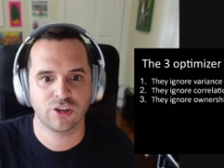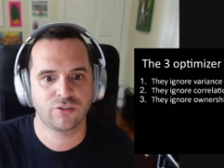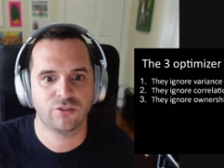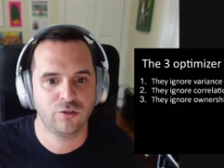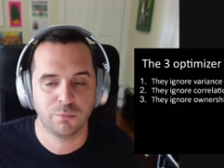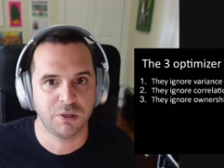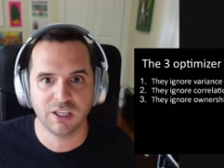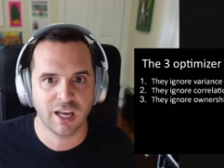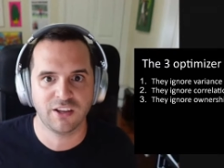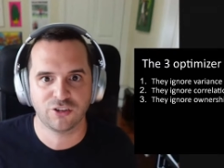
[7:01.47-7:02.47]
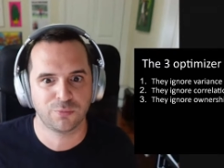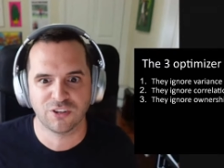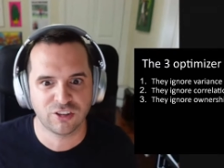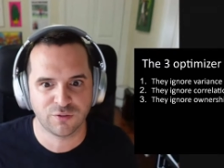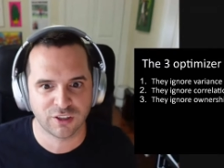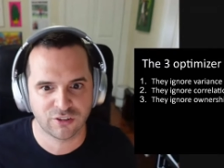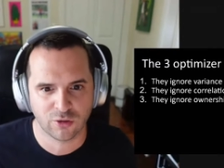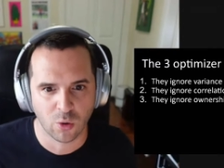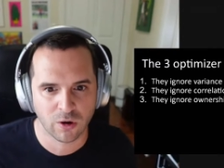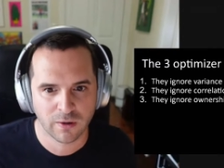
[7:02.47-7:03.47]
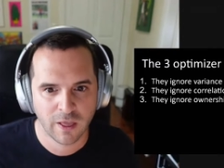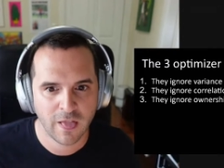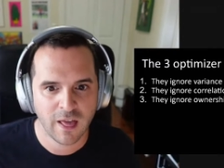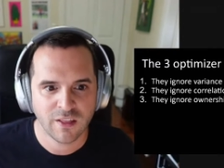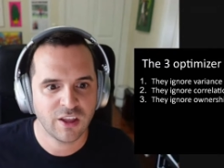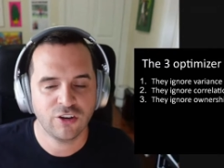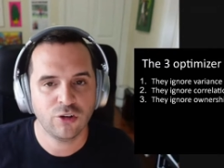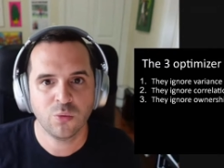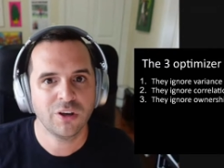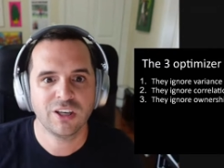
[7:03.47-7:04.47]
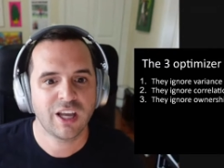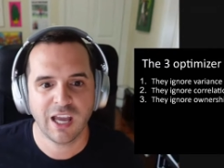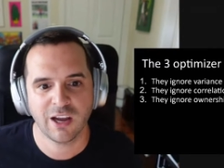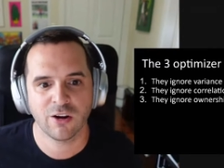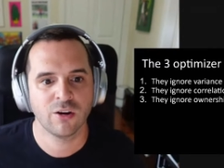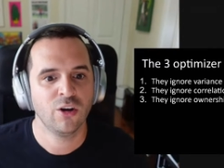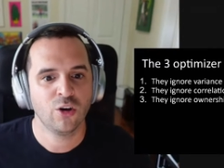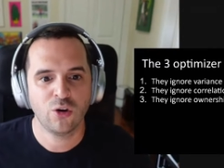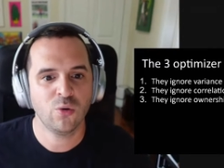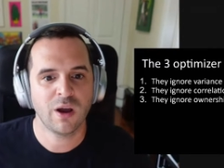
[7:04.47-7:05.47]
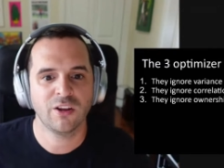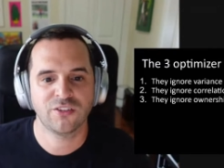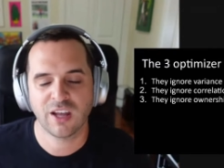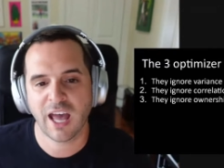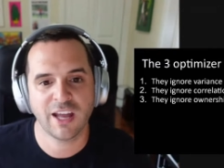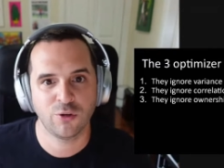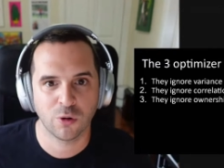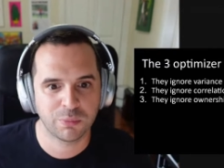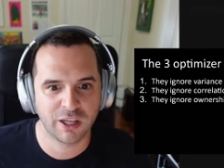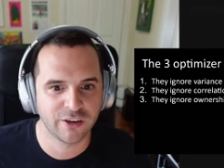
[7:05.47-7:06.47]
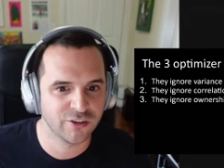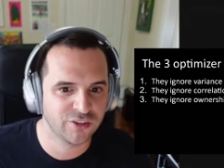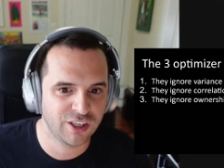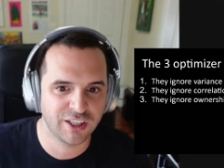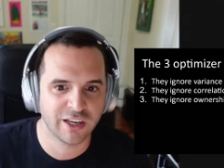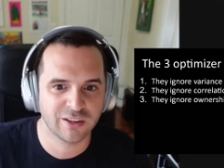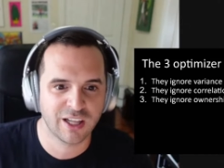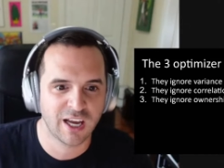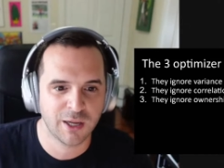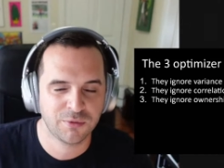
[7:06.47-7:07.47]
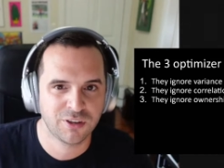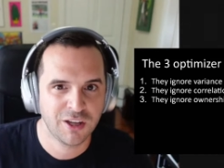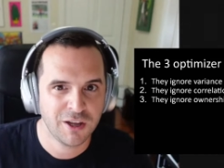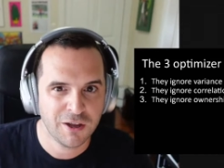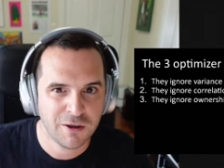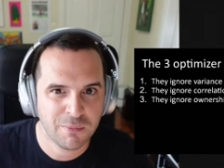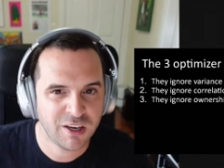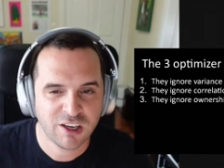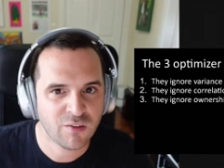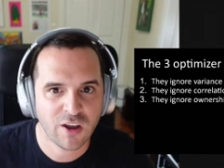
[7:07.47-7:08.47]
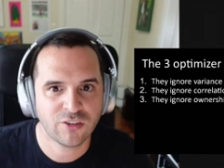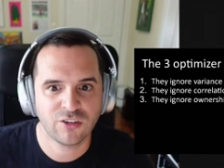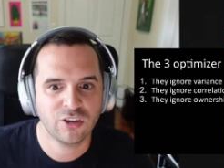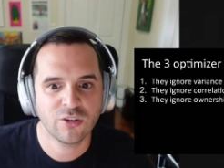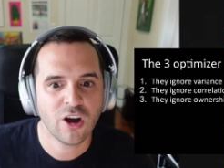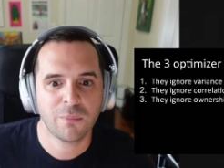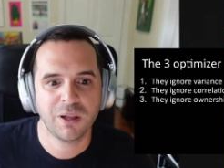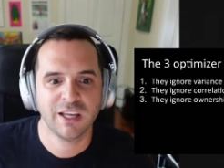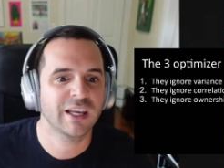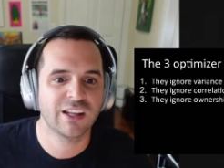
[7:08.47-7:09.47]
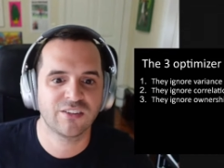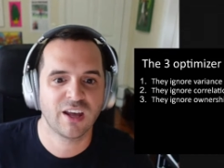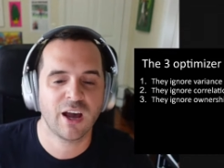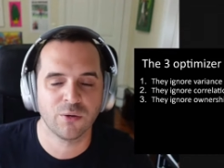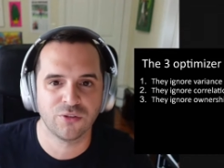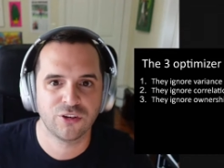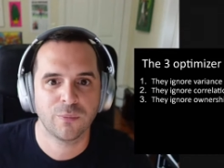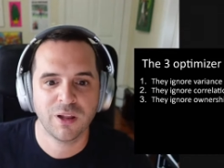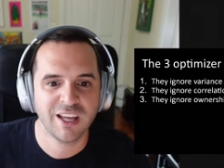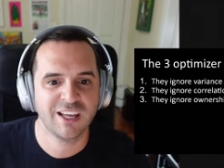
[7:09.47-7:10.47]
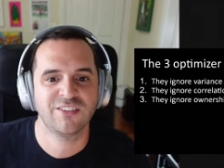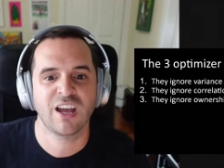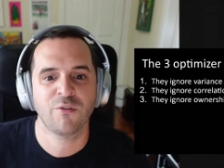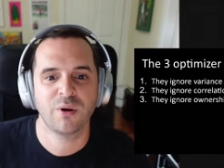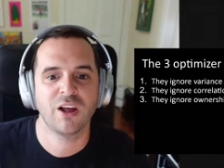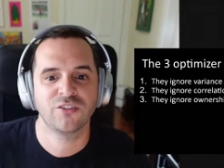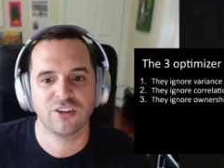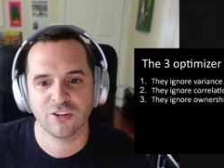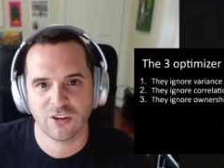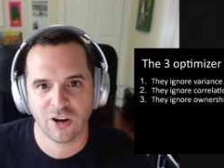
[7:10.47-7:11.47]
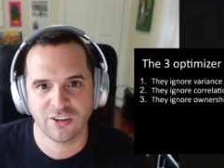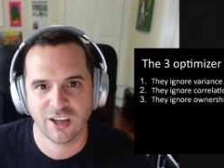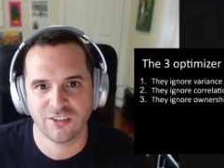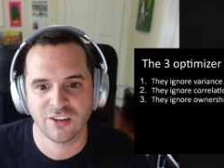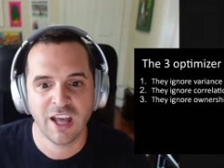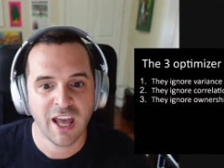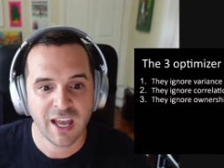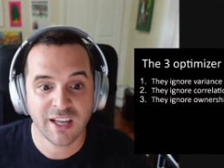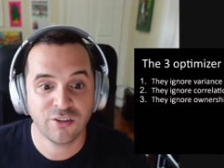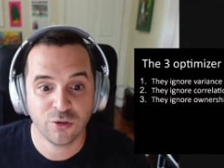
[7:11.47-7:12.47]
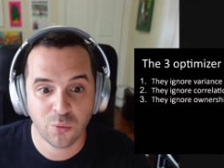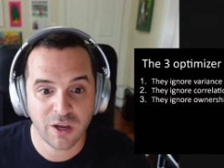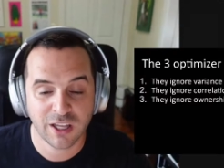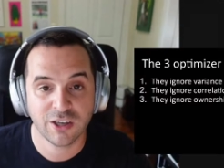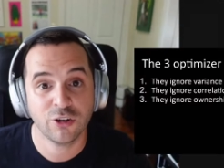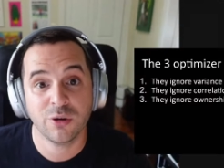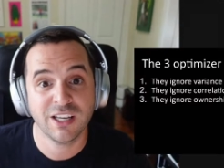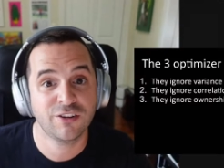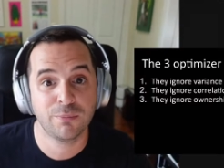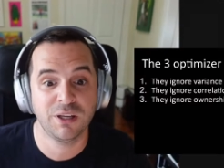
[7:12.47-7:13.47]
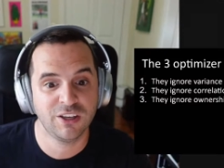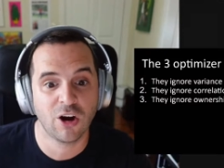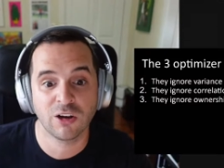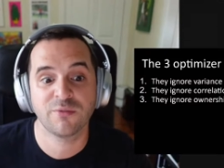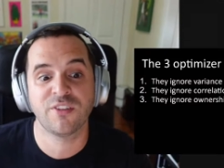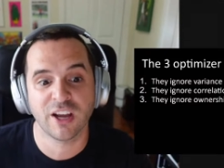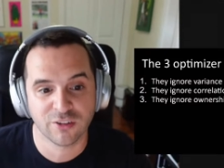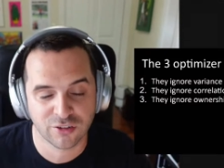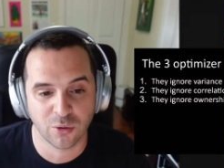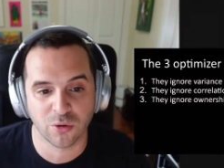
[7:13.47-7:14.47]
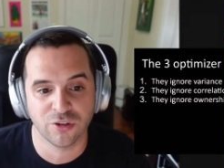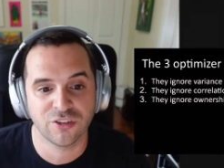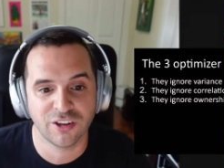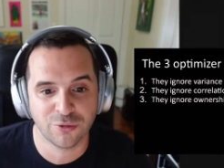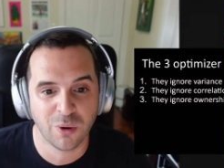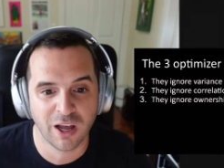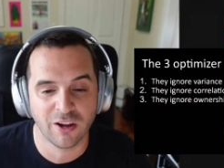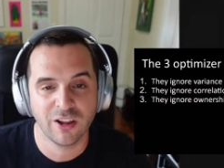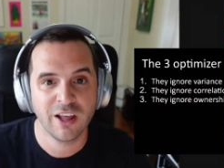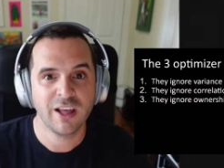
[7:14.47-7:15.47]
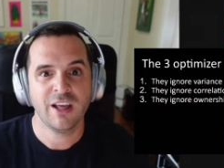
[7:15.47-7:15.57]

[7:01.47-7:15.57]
just to beat a specific score, then you wouldn't care who else had your players in their lineups. But in DFS, you're not playing against the house. You're playing against everyone else in your contests. And to win, you need to beat all of their scores as well.